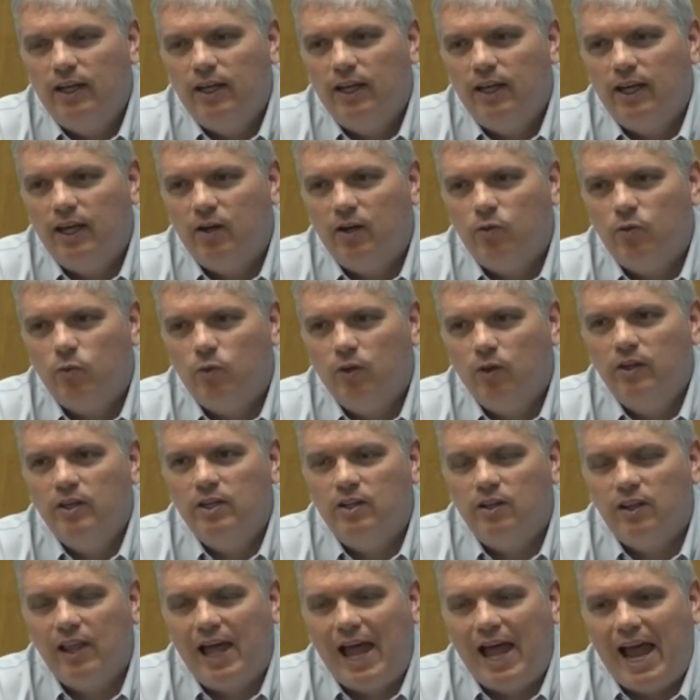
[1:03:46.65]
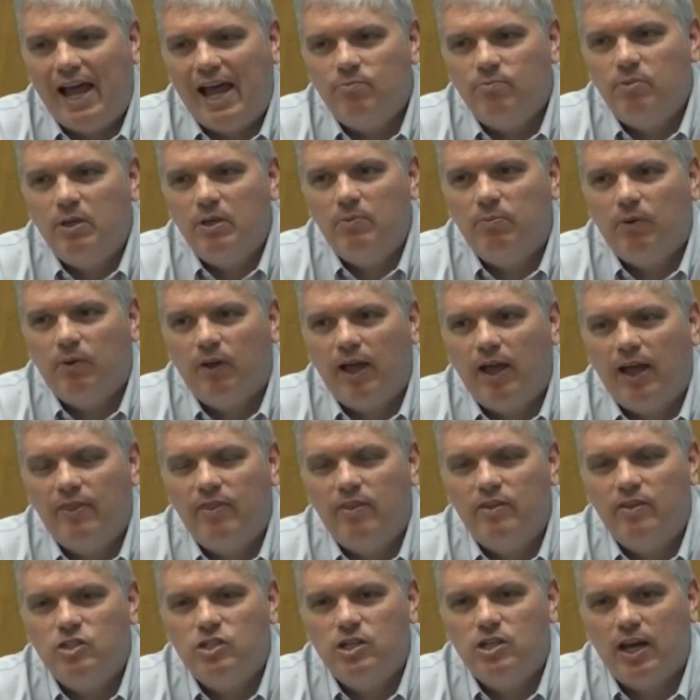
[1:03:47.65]
and really glad people
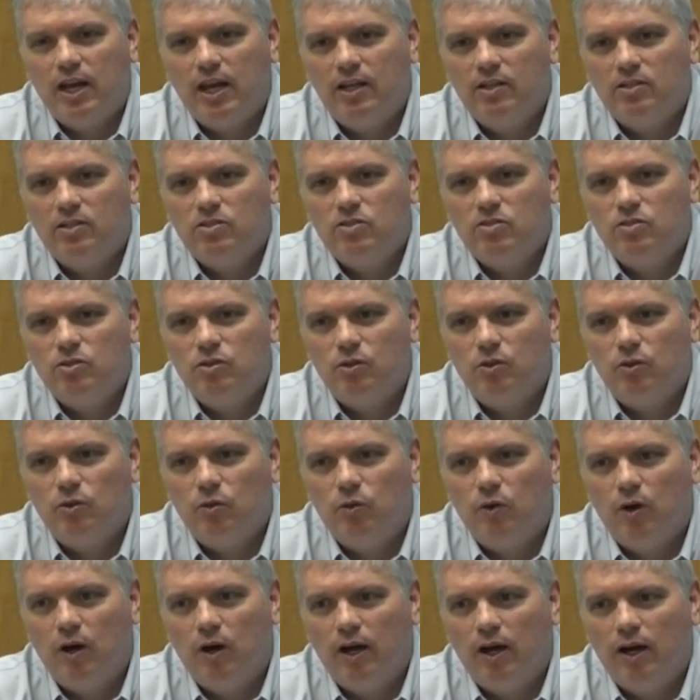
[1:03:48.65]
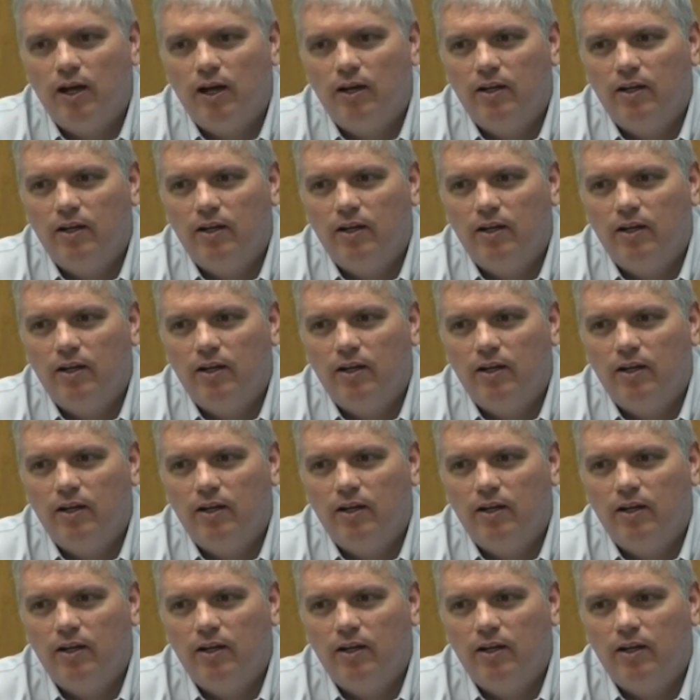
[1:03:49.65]
had the chance to